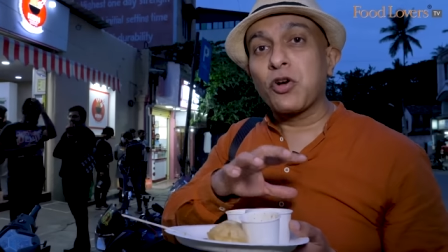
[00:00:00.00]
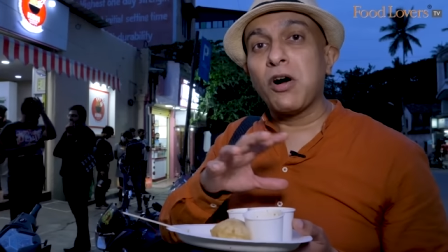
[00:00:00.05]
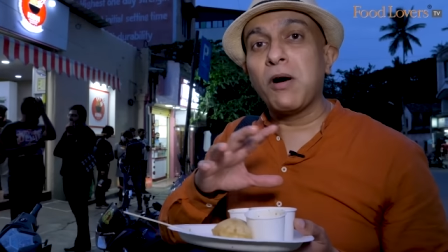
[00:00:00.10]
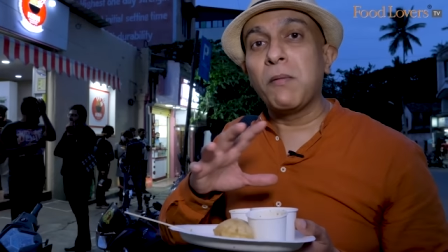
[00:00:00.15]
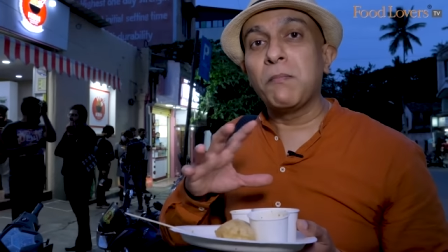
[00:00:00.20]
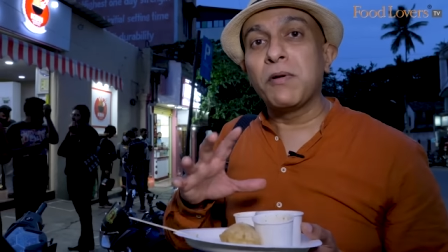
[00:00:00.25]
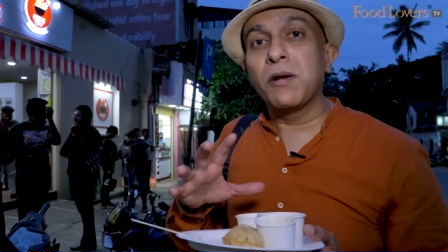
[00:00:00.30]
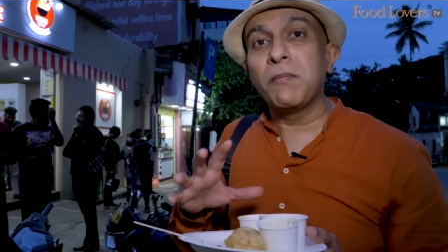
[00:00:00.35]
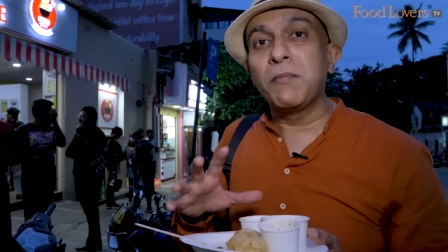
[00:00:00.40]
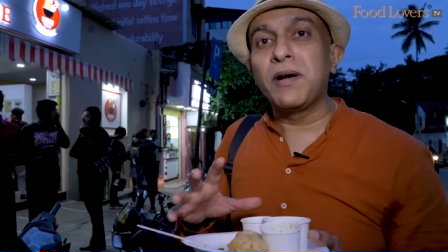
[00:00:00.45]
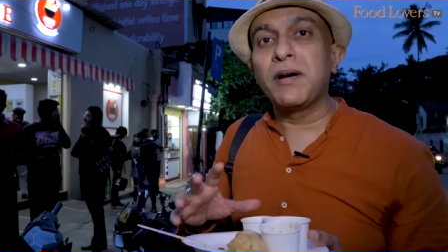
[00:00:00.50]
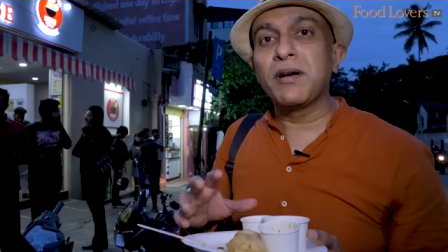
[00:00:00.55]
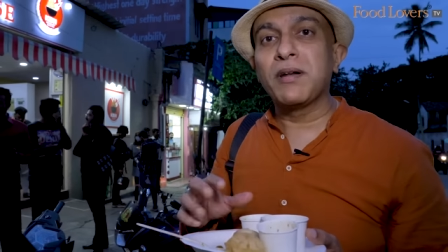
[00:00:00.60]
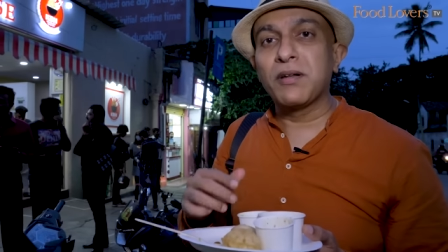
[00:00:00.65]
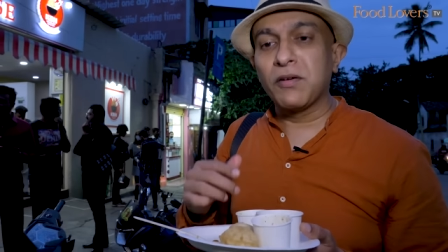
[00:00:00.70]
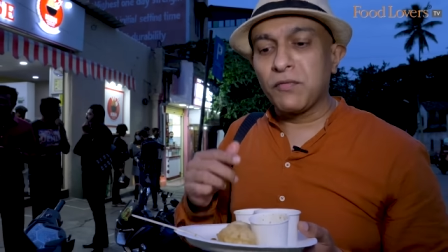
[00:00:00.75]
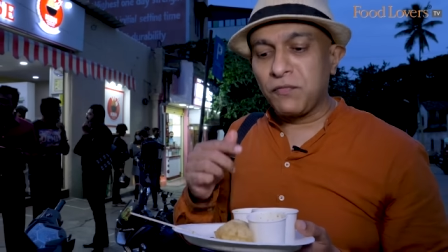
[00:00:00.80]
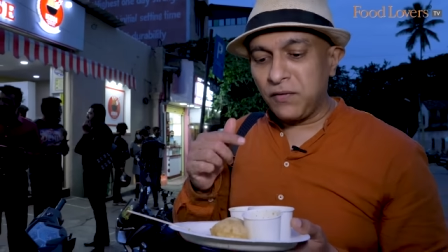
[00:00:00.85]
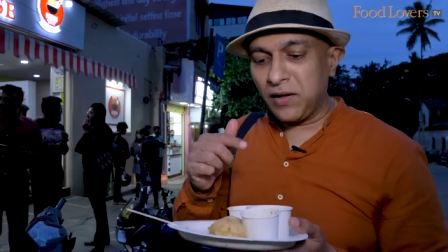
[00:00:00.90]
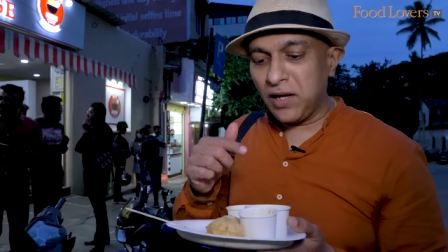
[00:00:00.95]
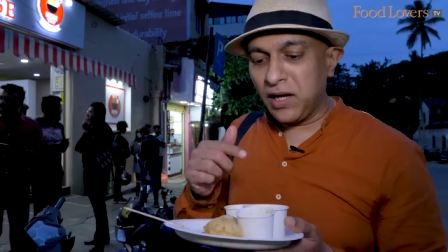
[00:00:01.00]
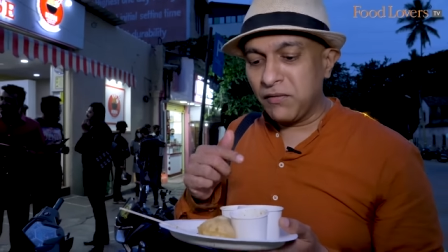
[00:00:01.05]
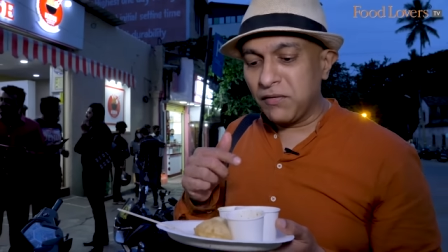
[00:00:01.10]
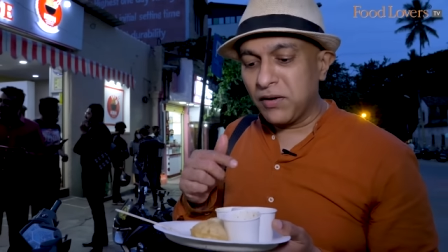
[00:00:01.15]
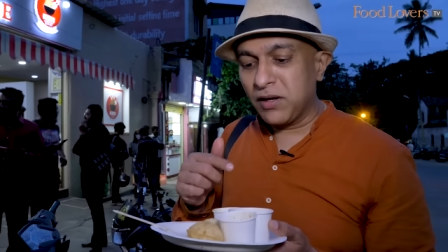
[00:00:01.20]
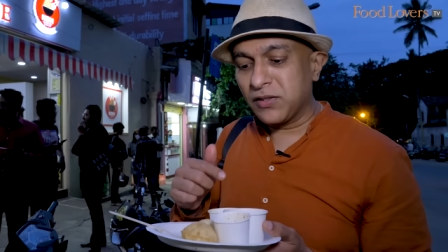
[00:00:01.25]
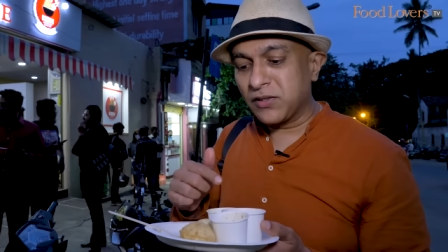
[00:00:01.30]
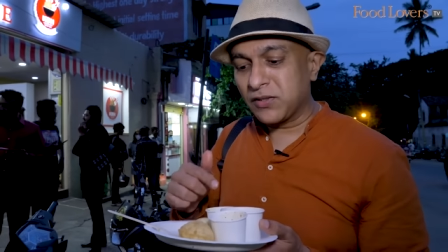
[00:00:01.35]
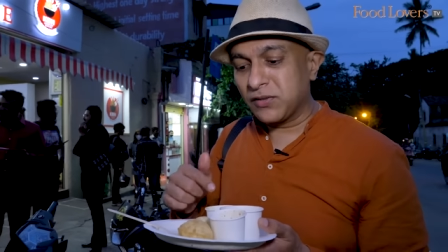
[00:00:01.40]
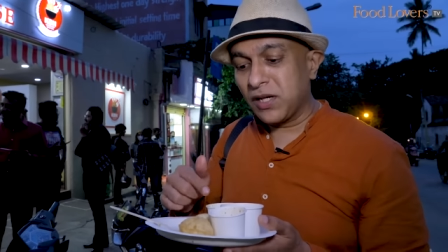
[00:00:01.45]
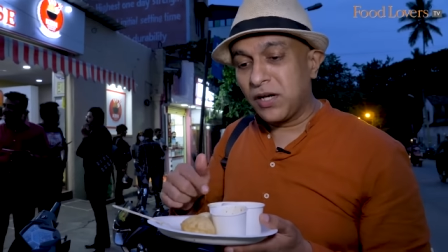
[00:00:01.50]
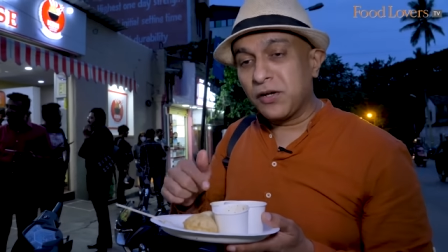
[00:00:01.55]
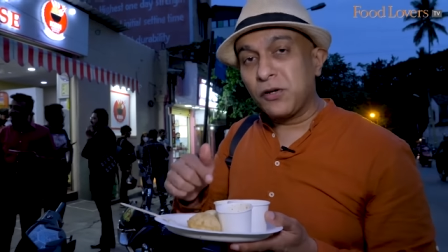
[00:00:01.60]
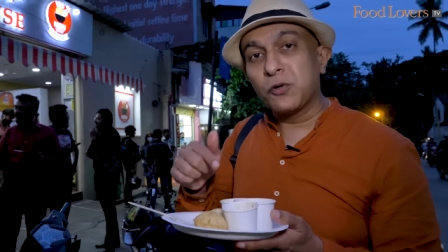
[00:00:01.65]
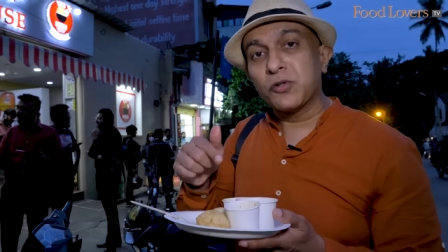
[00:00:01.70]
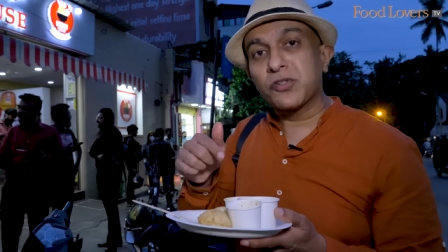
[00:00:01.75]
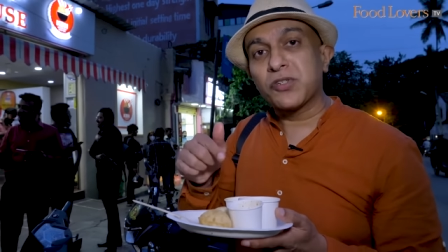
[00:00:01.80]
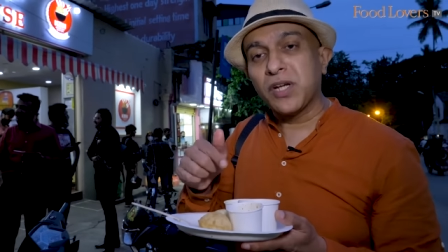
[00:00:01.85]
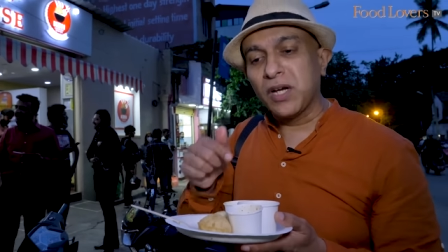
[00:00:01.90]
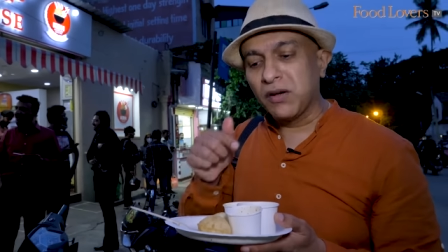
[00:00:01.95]
complement the flavors that
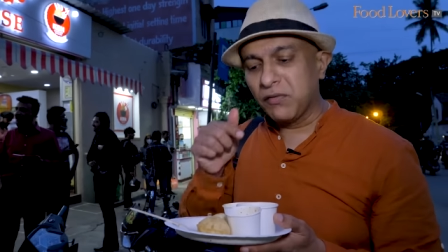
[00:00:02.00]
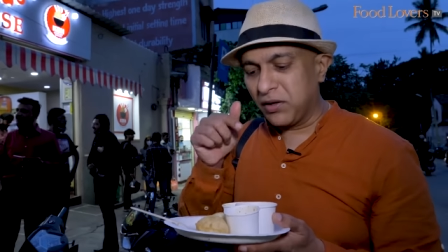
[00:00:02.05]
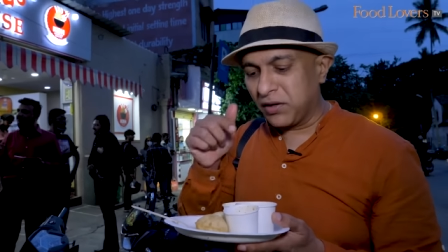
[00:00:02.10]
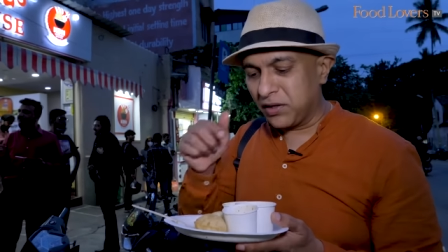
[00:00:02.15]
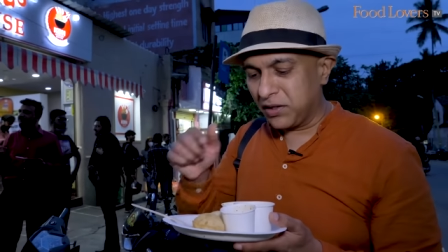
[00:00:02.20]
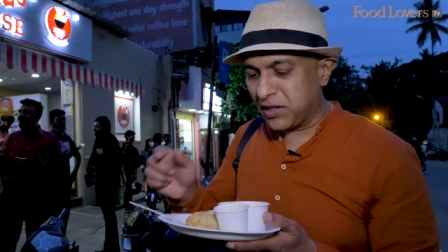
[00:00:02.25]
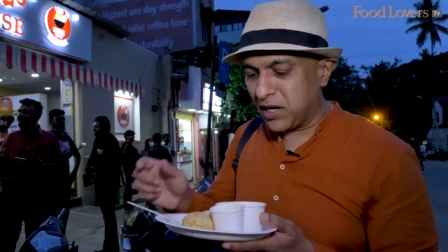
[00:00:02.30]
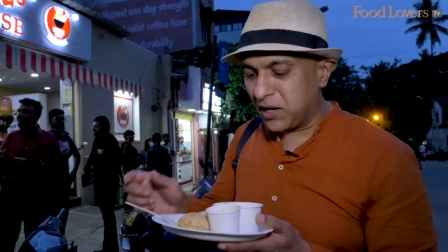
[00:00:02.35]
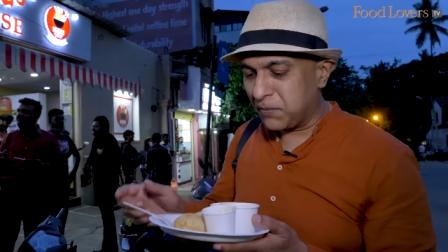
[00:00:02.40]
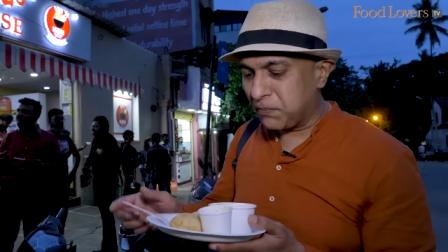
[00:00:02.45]
you savor in